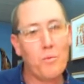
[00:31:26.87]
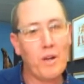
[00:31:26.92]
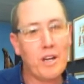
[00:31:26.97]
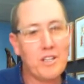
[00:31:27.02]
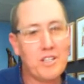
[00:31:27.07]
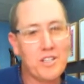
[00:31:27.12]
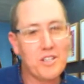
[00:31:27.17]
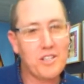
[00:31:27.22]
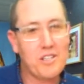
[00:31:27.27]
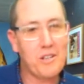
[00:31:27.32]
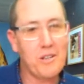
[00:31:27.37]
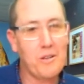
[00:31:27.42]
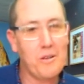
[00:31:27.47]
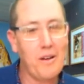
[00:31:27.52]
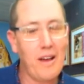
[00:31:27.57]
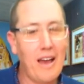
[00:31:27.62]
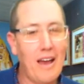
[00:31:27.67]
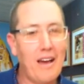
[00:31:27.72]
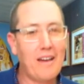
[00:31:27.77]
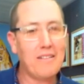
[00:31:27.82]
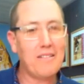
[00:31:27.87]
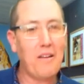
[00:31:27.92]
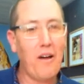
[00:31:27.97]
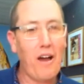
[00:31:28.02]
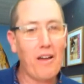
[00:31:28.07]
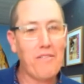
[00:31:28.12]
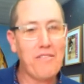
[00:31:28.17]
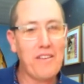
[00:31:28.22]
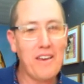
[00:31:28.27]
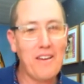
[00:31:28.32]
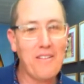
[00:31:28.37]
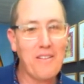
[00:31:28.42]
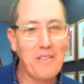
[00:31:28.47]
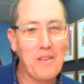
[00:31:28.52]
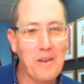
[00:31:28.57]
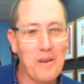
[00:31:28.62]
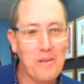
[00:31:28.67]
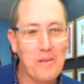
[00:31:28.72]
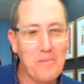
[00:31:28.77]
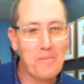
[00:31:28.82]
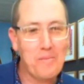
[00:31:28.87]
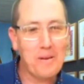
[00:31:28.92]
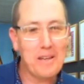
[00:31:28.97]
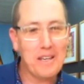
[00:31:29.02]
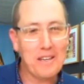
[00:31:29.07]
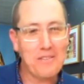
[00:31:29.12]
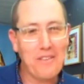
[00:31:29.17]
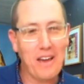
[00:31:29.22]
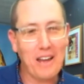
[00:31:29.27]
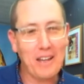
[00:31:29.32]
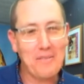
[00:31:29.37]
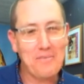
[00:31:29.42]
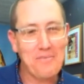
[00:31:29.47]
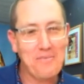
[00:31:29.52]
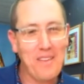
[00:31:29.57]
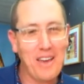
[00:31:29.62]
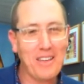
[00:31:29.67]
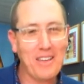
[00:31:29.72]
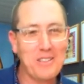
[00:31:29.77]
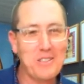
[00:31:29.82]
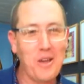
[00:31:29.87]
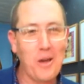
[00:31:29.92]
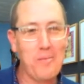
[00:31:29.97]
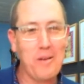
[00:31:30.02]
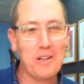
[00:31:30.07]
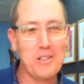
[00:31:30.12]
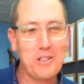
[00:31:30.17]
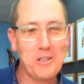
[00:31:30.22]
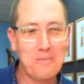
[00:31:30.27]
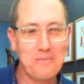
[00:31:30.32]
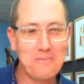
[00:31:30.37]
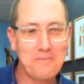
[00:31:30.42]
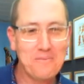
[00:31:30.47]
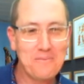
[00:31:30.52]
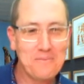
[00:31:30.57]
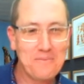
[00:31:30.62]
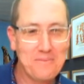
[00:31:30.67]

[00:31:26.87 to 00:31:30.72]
rich to our life here in the Bega Valley. Thank you so much.